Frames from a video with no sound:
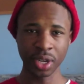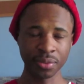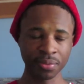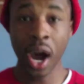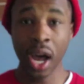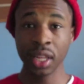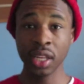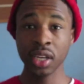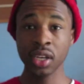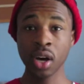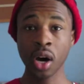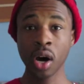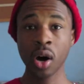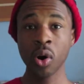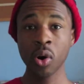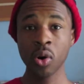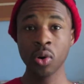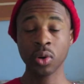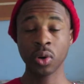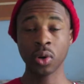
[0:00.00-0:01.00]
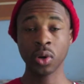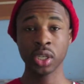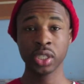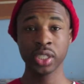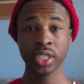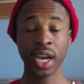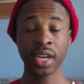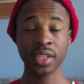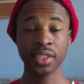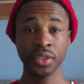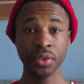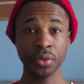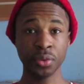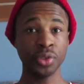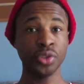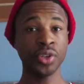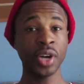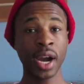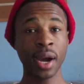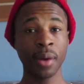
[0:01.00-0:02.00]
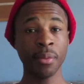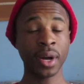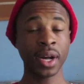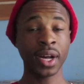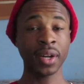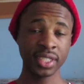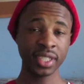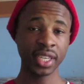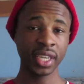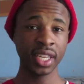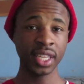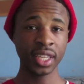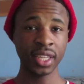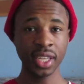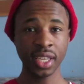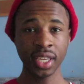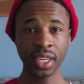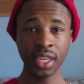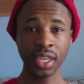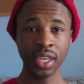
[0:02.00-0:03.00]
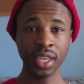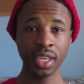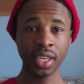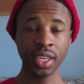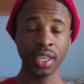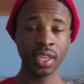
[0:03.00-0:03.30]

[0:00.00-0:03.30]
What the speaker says: A while ago on Shock 2 Drop, I seen the